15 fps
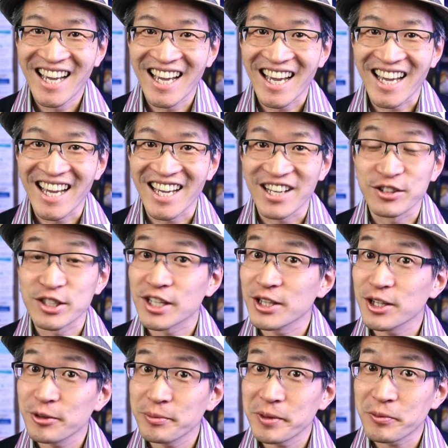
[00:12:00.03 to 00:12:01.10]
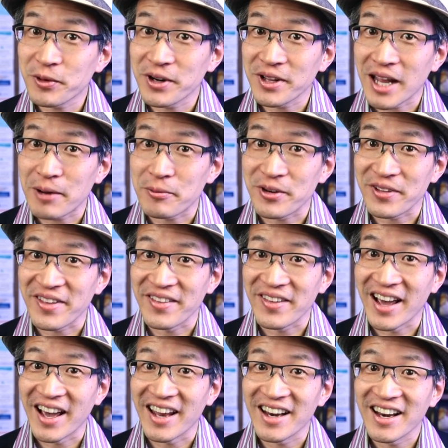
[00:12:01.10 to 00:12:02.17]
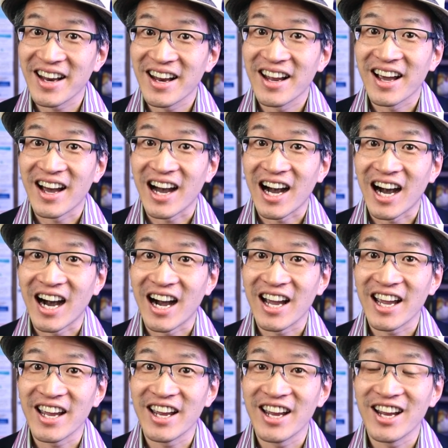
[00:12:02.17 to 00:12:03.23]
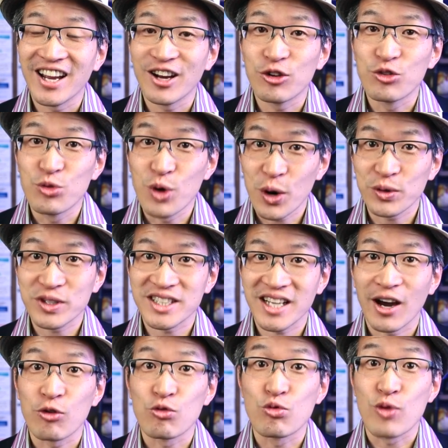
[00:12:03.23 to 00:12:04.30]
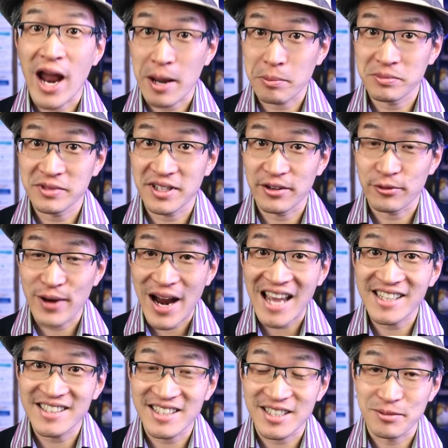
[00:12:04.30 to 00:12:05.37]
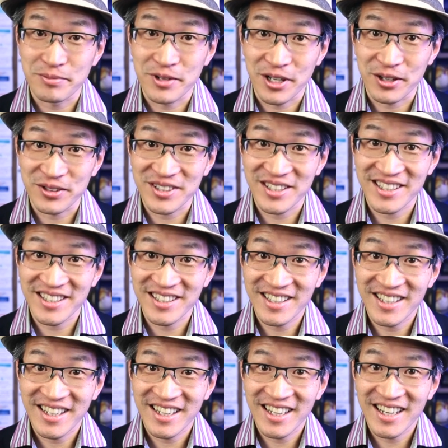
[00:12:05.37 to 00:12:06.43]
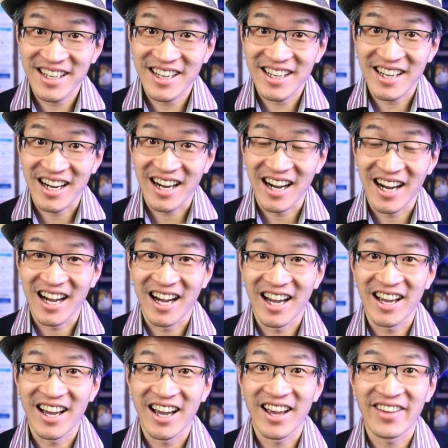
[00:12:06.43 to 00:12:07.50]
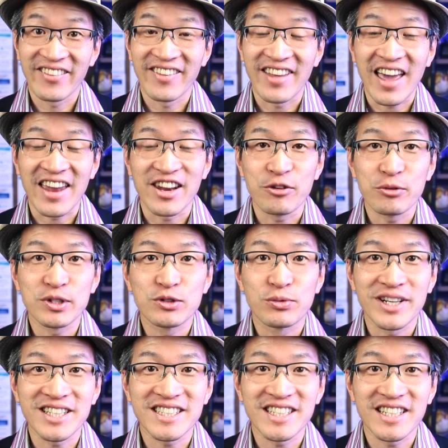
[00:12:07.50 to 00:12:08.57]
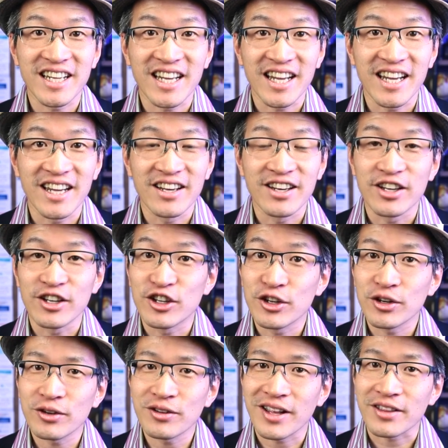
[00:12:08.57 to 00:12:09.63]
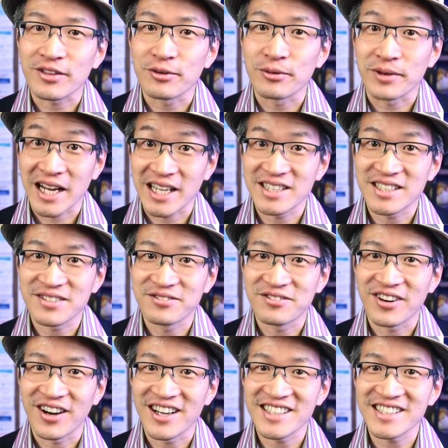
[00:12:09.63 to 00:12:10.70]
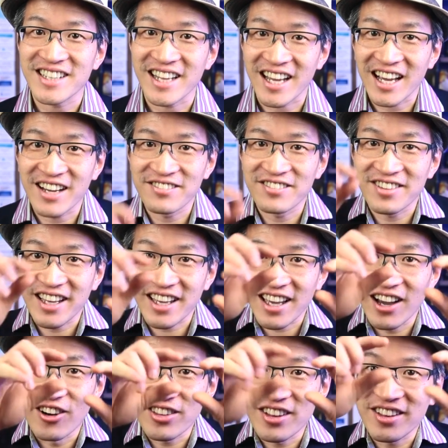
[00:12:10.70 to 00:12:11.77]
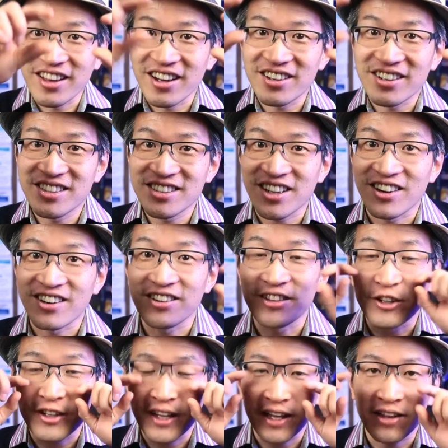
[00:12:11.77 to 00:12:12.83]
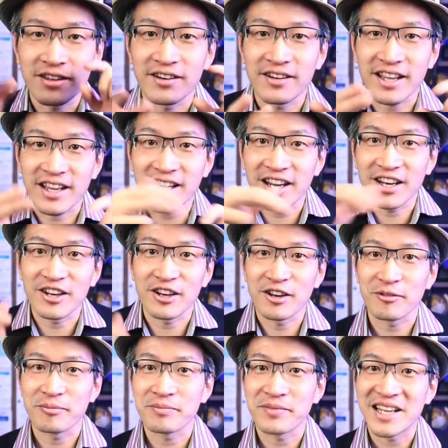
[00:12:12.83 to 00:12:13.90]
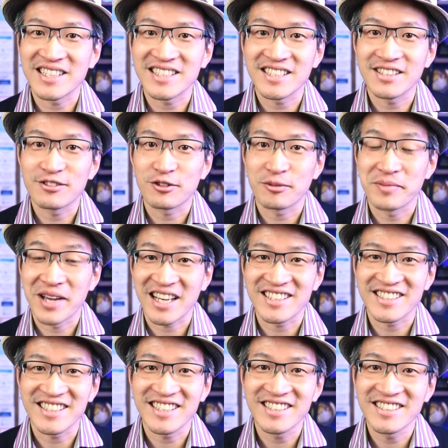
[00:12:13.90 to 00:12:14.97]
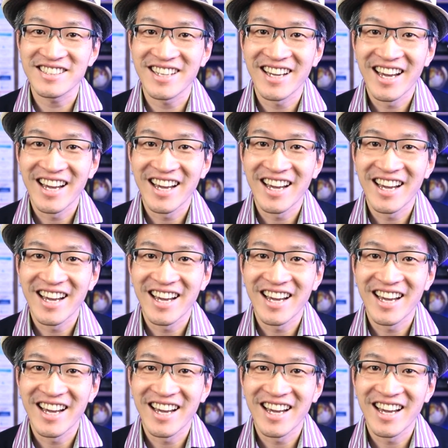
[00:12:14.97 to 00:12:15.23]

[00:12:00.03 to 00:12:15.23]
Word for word: it was a little bit more elaborate than that. I wrote a ram- ransom note. Uh, and it was written in, do you know, like the ransom font? They have like all the letters are look like they're like cut and pasted from magazines.